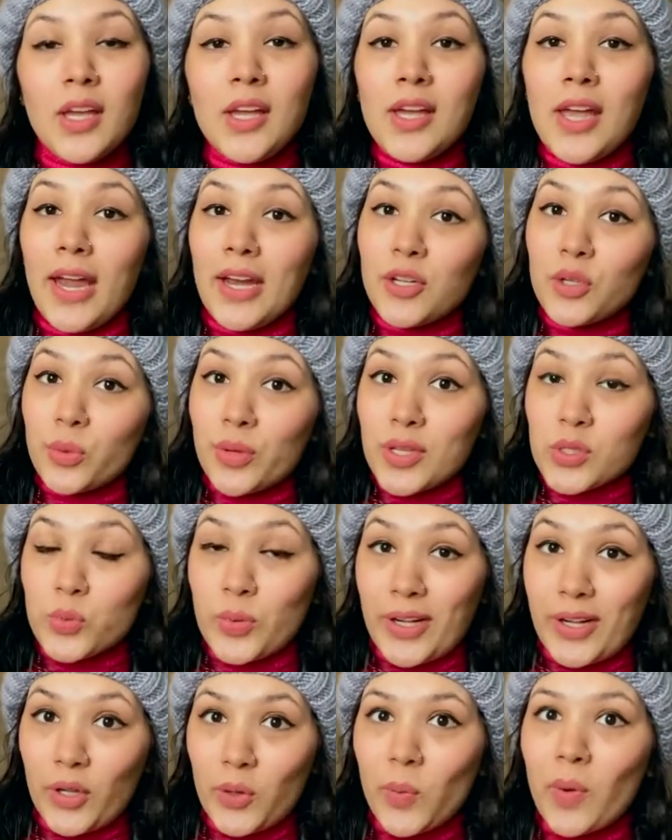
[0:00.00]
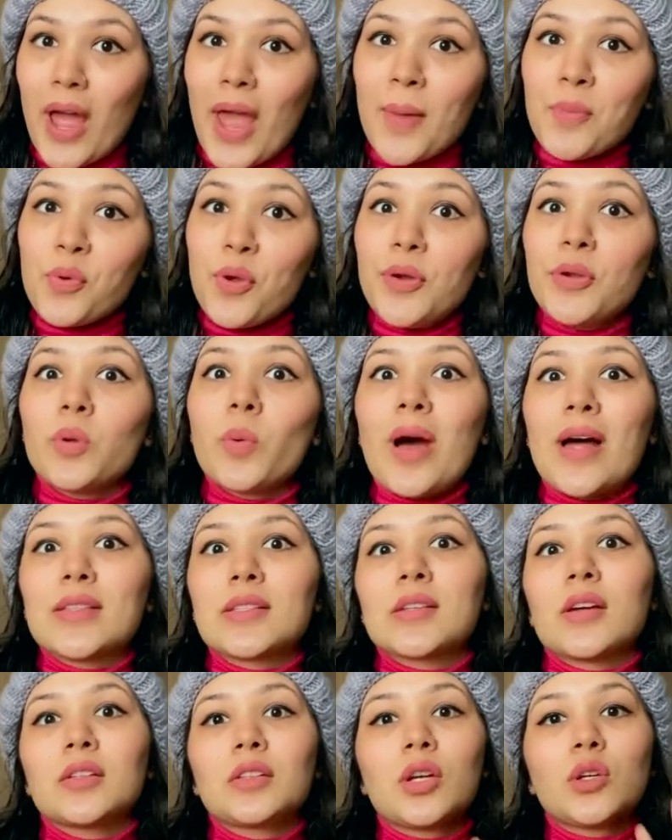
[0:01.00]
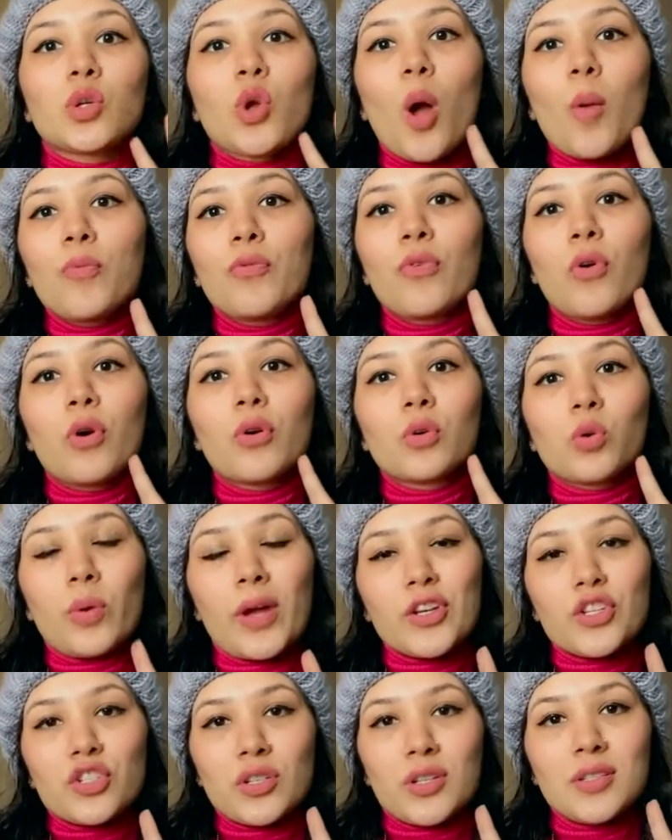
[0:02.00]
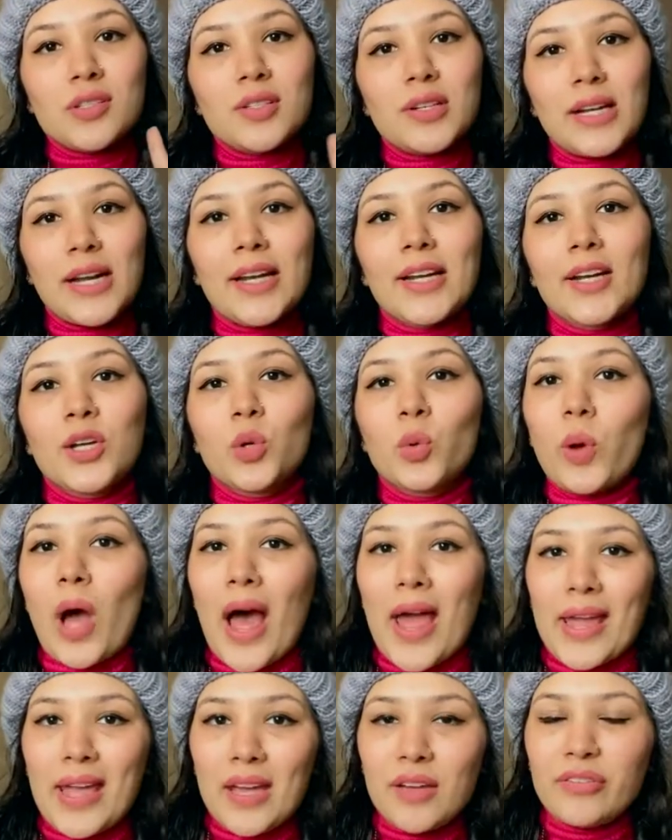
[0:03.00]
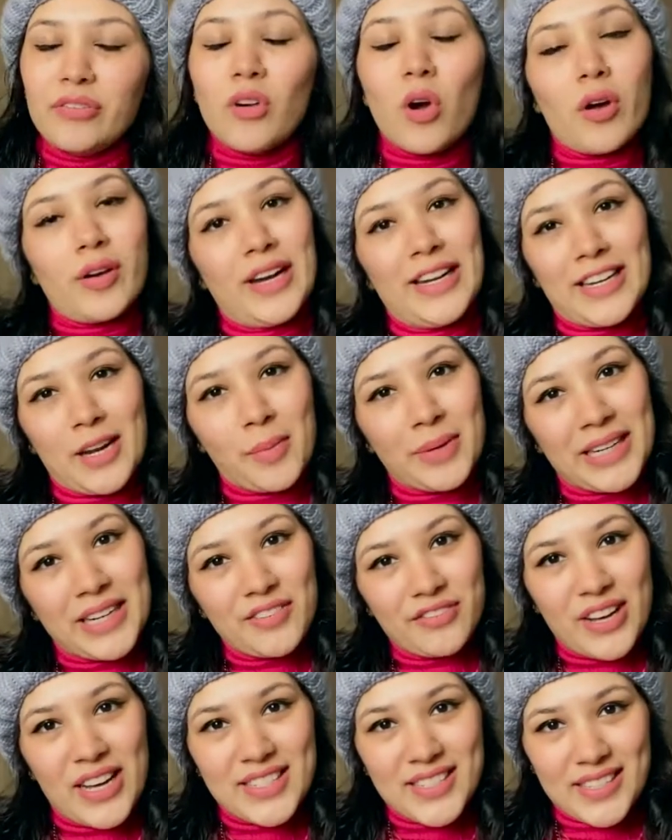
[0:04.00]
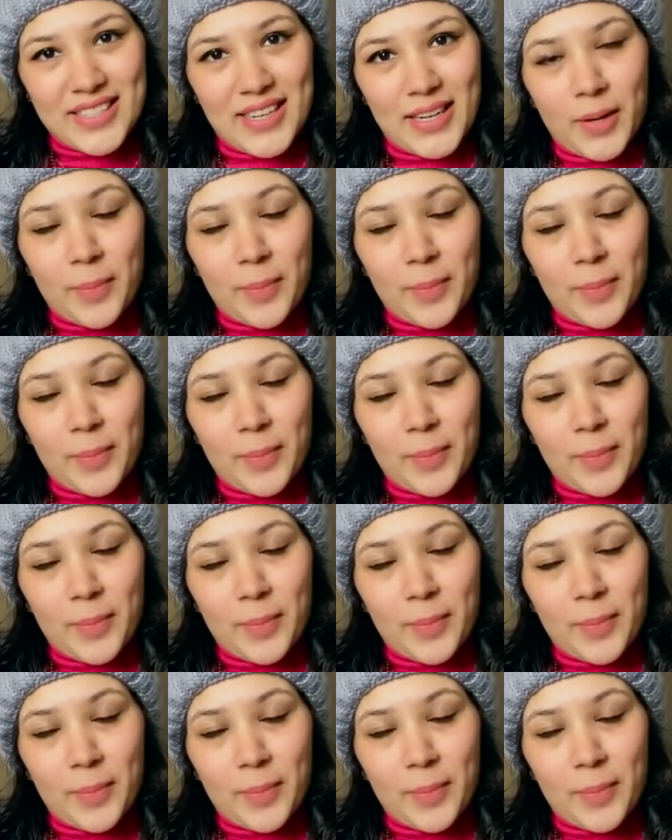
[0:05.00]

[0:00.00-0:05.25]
In today's video, I am going to answer the top 4 questions related to IF or intermittent fasting.